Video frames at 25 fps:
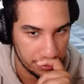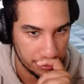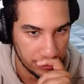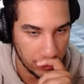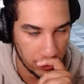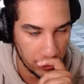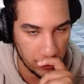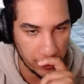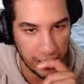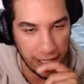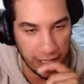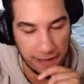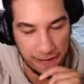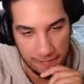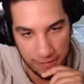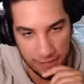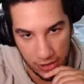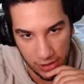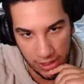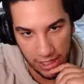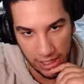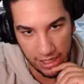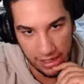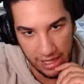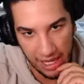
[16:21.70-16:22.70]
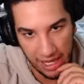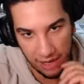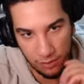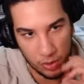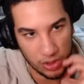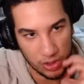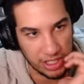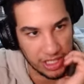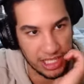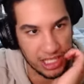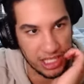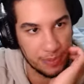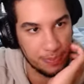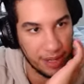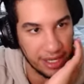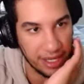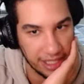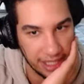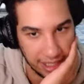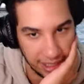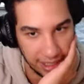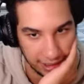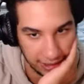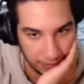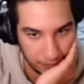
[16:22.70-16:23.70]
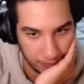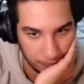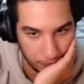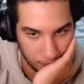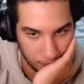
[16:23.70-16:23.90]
Okay, okay. I wasn't expecting that.